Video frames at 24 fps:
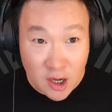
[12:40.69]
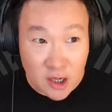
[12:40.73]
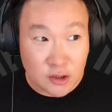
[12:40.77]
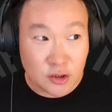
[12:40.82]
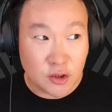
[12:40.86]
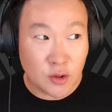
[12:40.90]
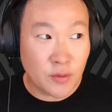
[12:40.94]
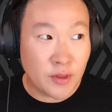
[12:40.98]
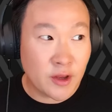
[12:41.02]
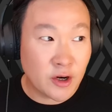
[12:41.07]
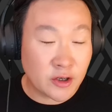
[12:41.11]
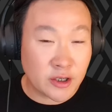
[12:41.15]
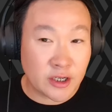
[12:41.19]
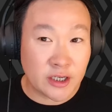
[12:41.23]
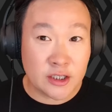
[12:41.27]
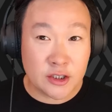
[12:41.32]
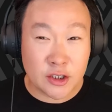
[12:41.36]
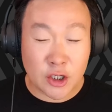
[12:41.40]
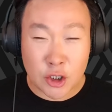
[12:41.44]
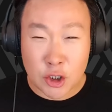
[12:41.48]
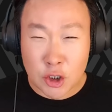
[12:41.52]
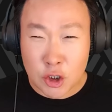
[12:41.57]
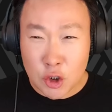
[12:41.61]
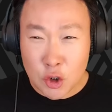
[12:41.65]
So there is
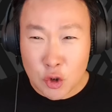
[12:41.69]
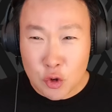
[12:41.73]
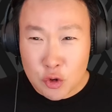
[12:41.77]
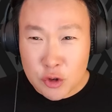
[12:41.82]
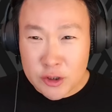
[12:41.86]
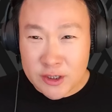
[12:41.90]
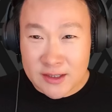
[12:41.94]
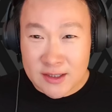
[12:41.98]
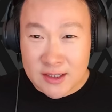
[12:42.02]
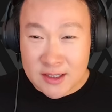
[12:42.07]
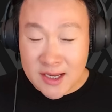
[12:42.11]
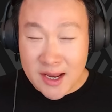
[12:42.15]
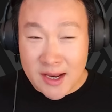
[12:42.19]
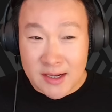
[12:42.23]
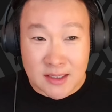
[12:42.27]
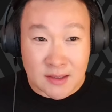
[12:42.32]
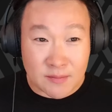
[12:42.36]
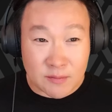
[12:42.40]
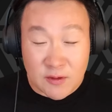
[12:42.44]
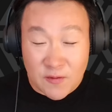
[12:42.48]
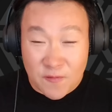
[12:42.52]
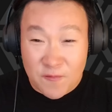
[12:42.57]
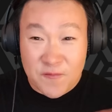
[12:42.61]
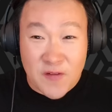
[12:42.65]
a huge
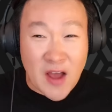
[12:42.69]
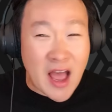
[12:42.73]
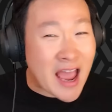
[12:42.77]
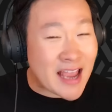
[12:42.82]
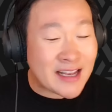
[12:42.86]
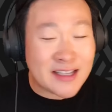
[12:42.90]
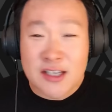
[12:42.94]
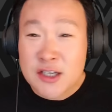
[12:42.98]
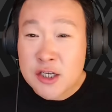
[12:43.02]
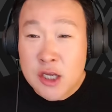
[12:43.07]
incentive to find